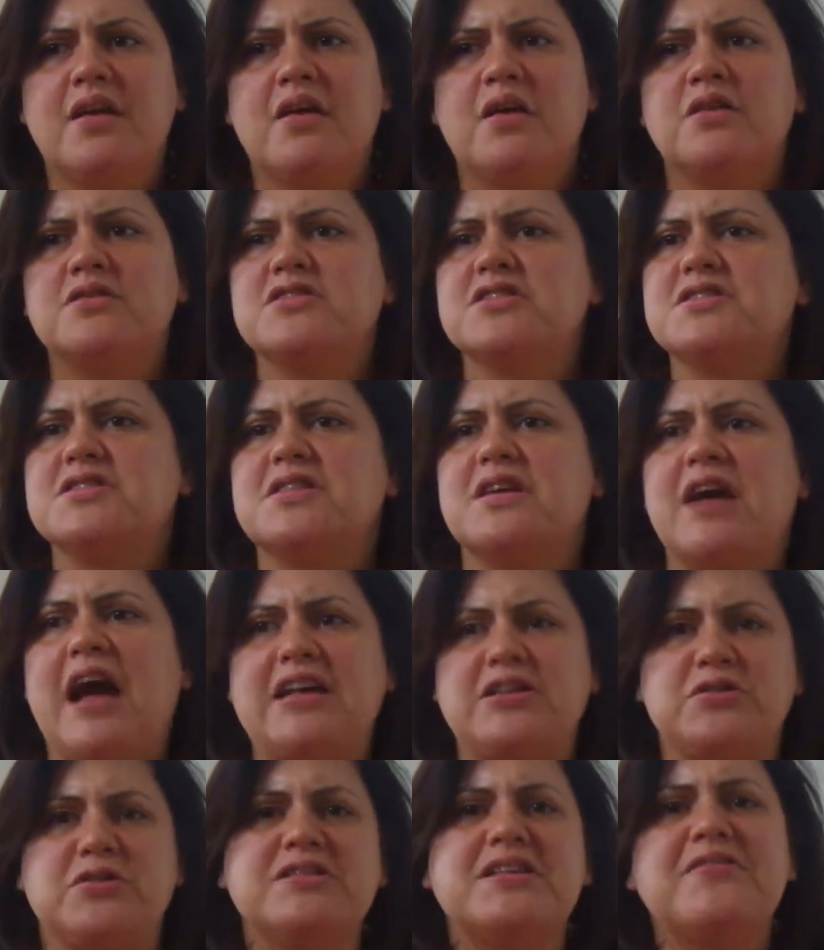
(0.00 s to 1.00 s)
just
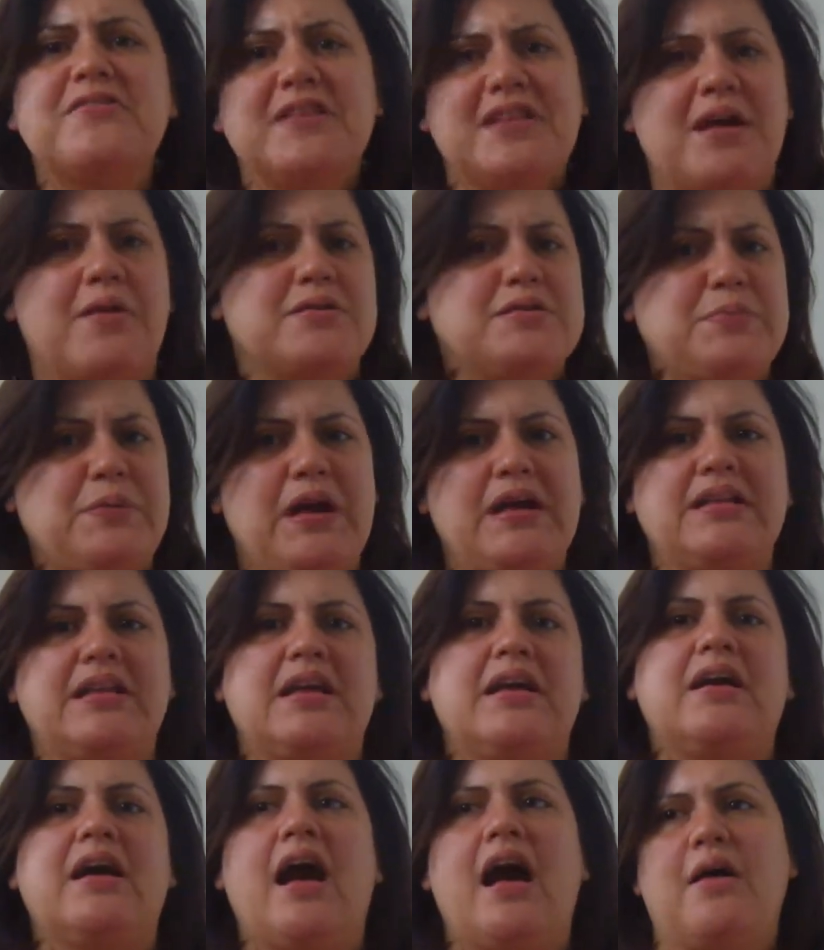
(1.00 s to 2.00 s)
as soon as I found out I was
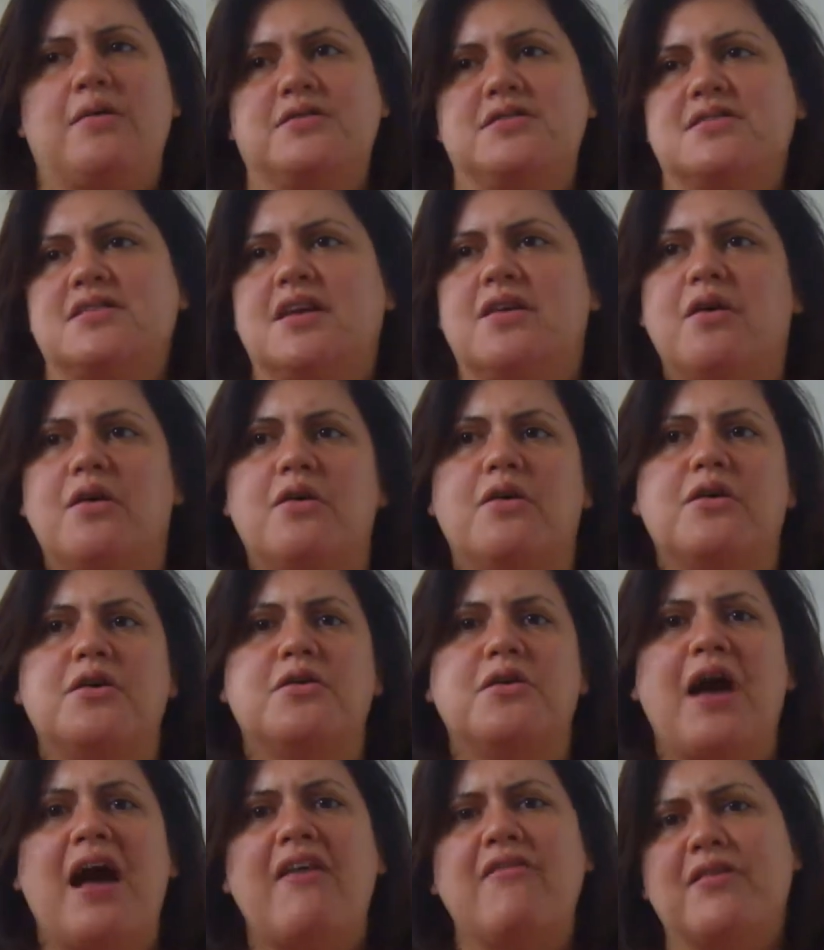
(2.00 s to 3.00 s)
pregnant, I was just like, oh,
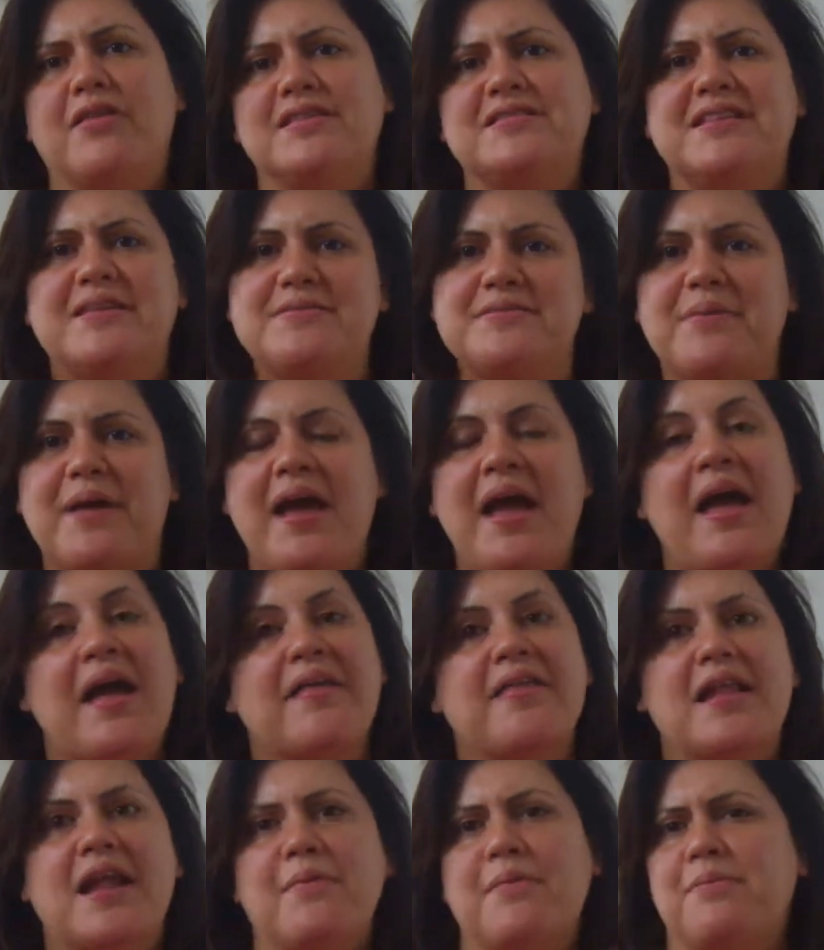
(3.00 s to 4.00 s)
I have all these names in my
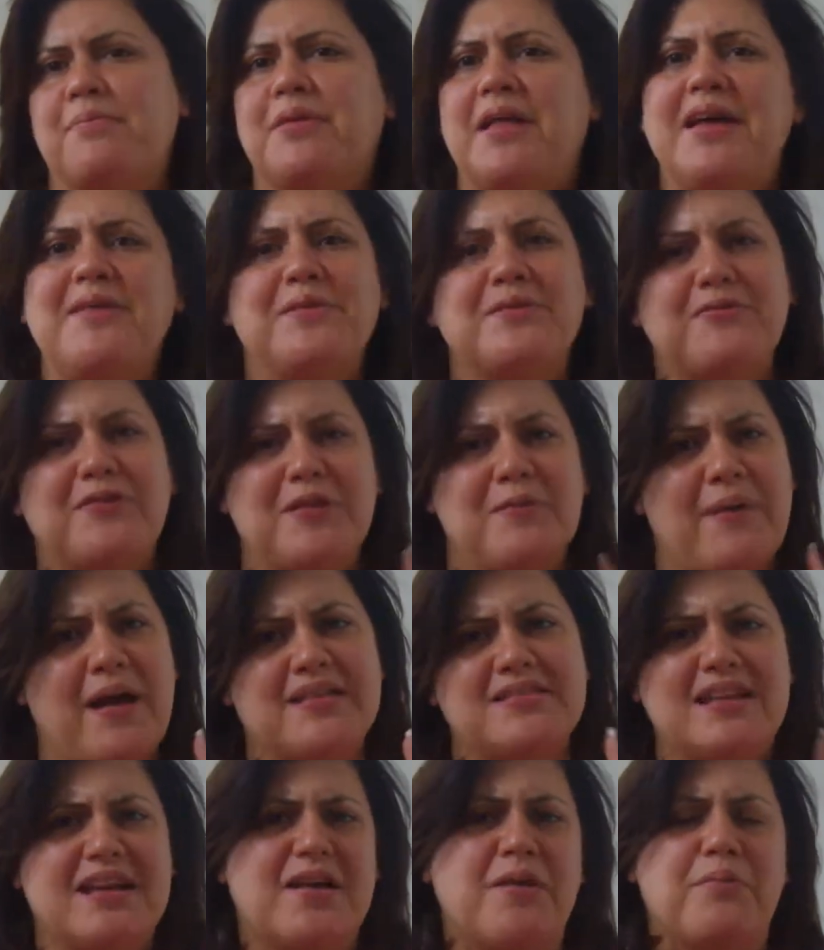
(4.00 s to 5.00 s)
head that I've been playing with for the
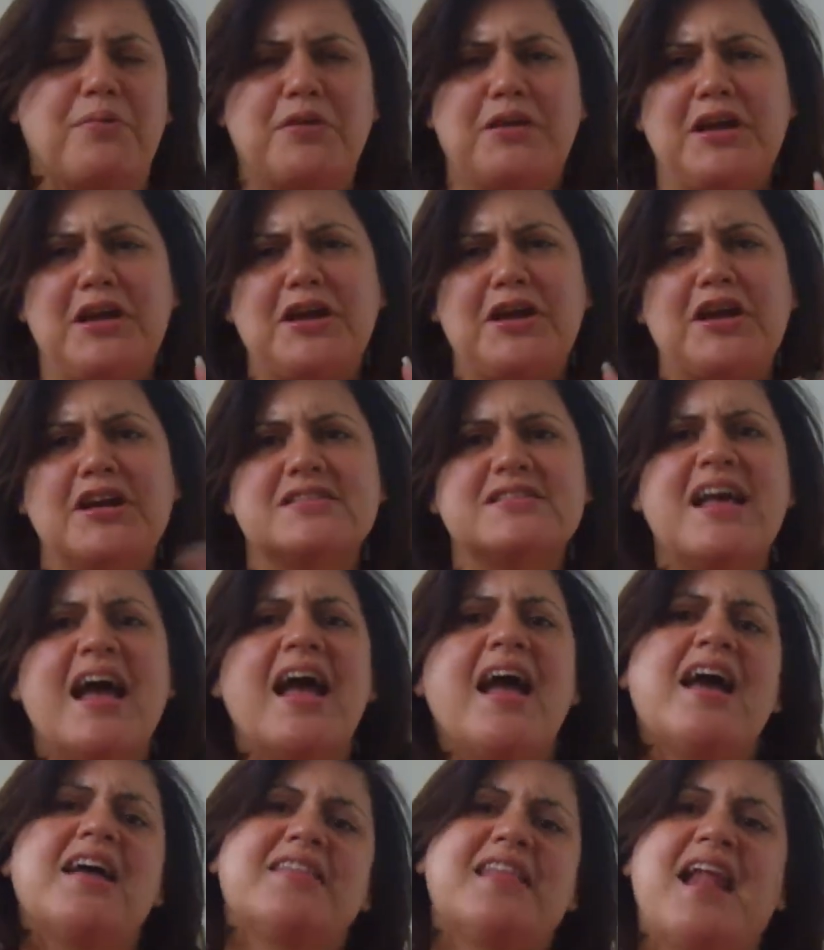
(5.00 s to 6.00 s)
past like couple of years
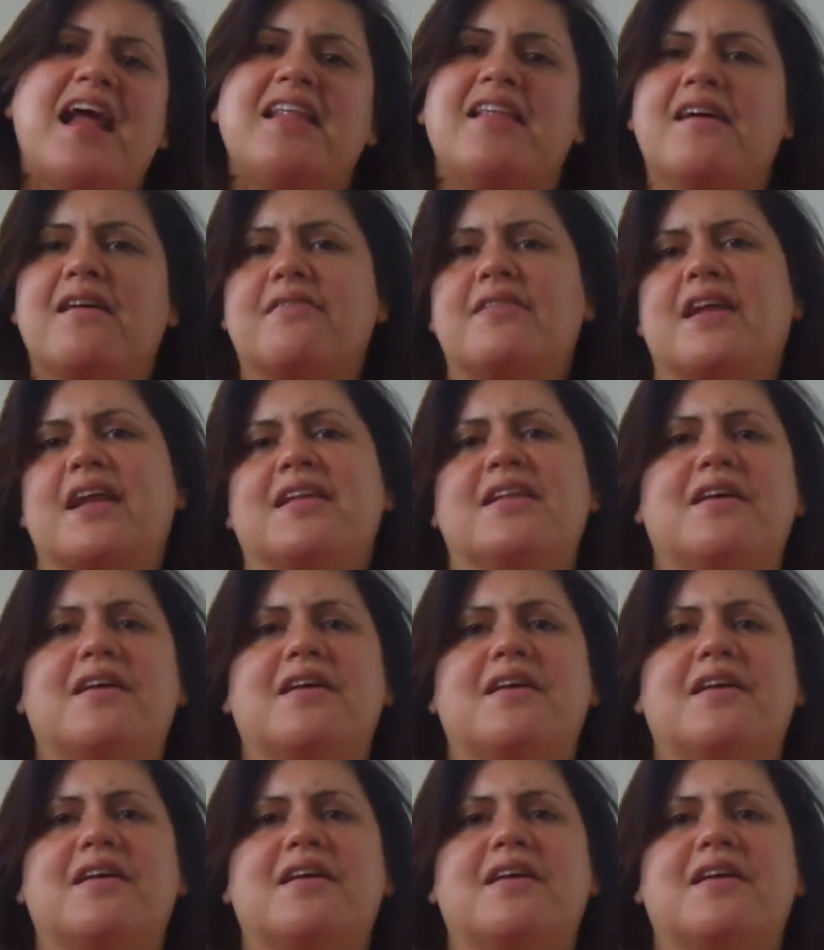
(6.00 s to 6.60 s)
that I love.